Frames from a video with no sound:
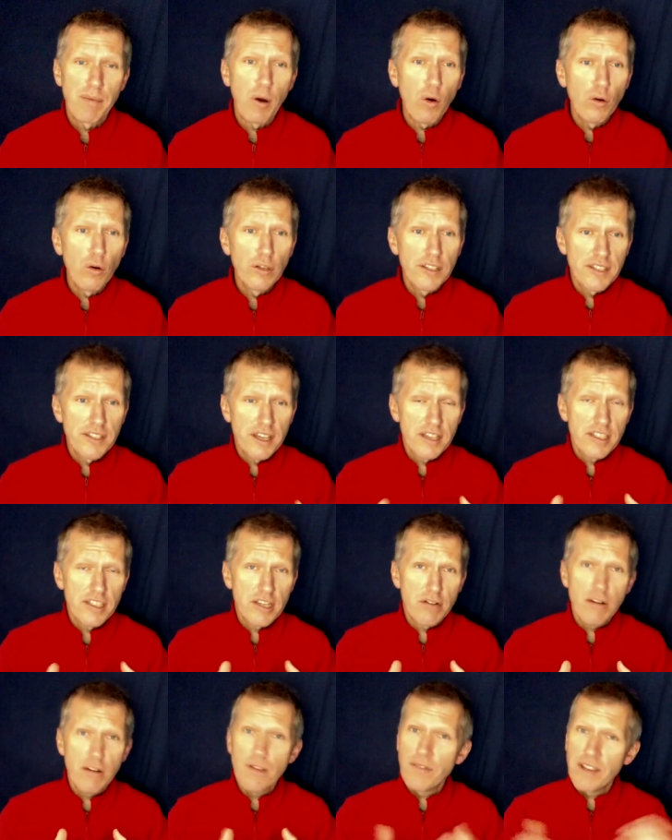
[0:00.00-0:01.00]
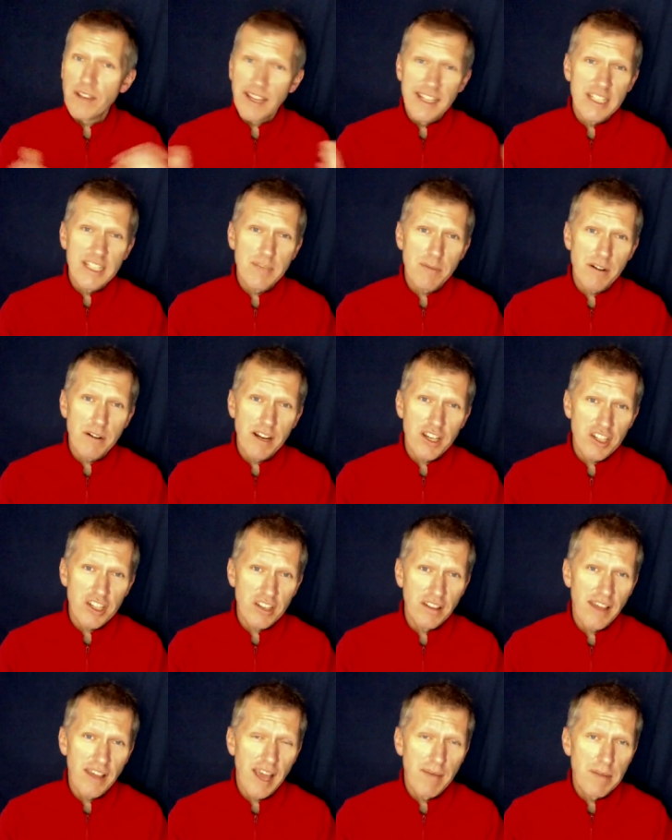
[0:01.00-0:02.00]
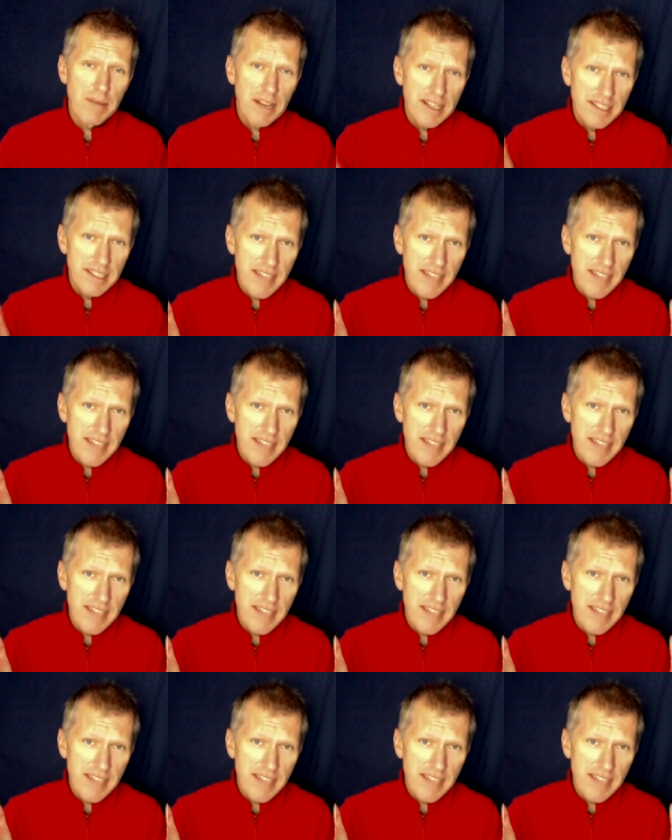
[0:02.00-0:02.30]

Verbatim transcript: Um, Paul is a terrific inspiration there